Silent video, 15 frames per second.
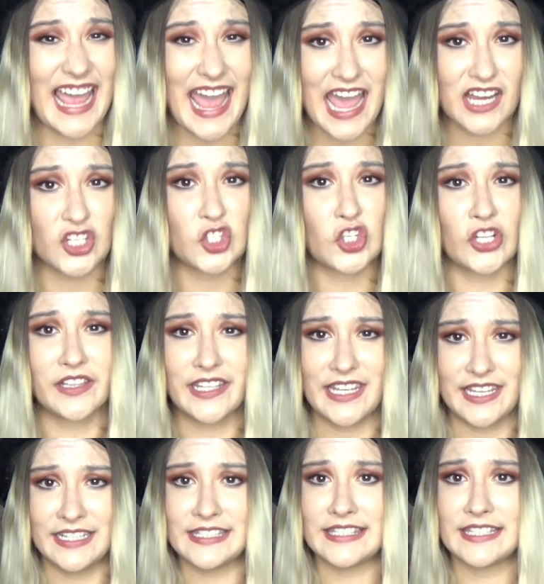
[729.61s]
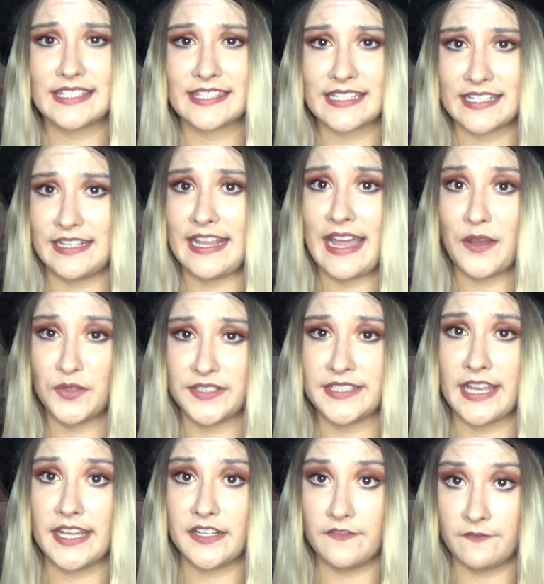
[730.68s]
actually existed
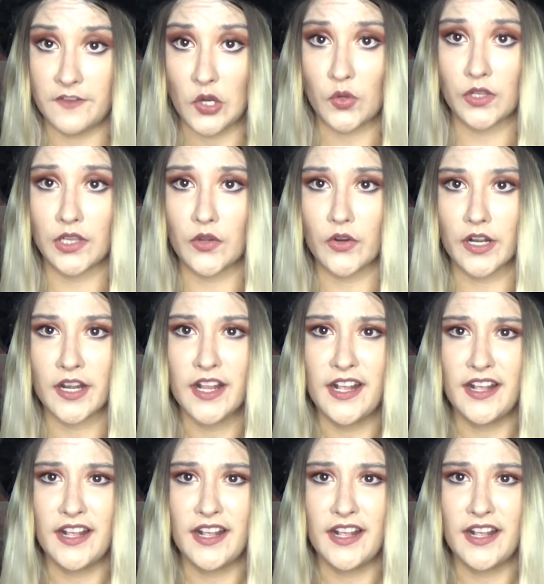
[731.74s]
outside of folklore.